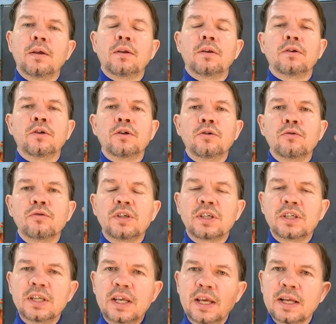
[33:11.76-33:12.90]
Do you
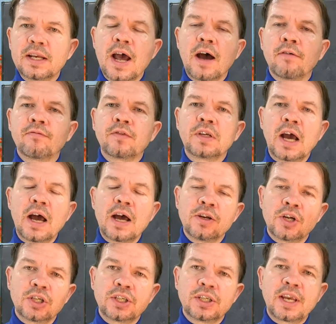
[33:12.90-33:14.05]
see enough to
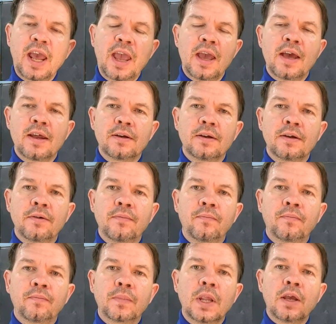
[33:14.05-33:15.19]
understand?
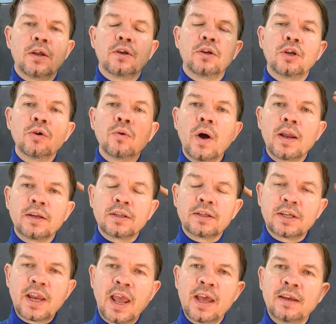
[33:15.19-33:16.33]
Do you
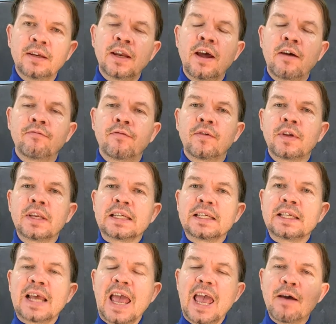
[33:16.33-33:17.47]
understand enough
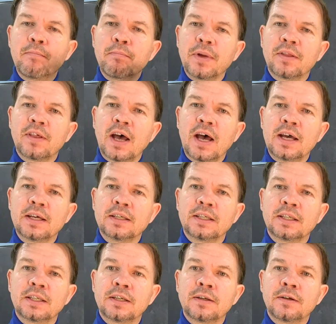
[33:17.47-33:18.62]
to
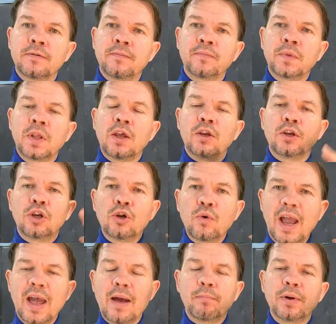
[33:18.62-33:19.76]
empathize? Do you
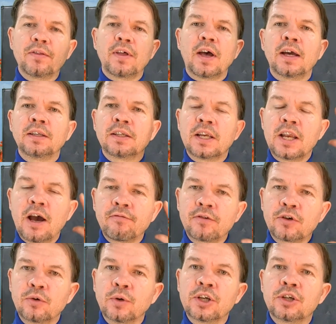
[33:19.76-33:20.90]
empathize enough
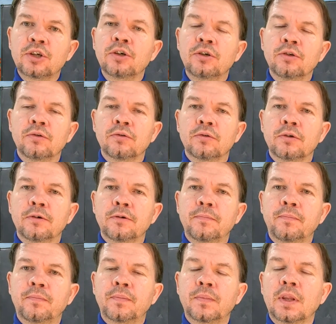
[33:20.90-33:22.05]
to attune?
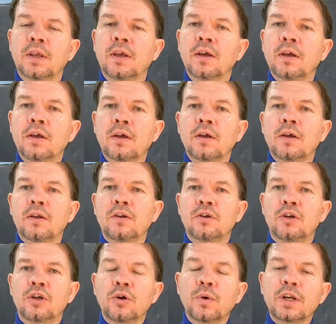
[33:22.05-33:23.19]

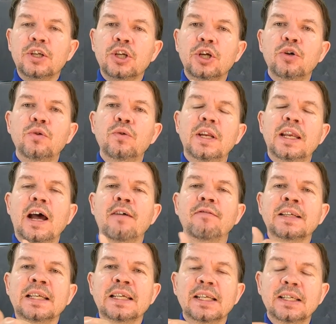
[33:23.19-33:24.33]
Do you attune enough
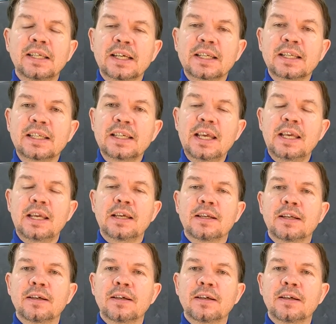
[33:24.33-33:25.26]
to succeed